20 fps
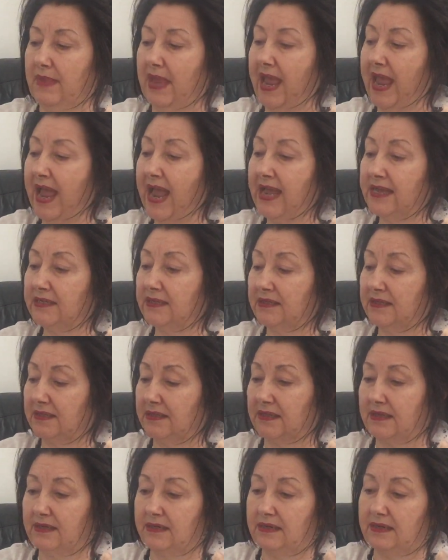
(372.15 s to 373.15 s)

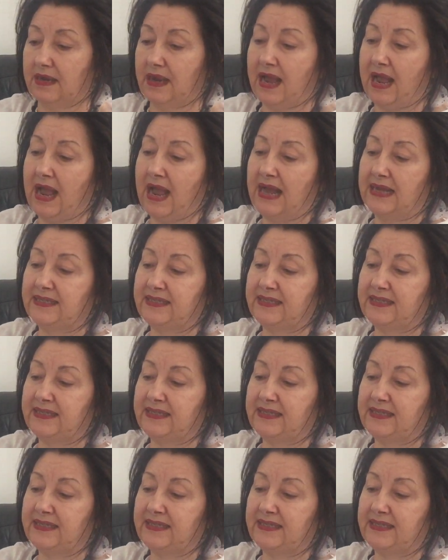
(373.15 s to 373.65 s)
has a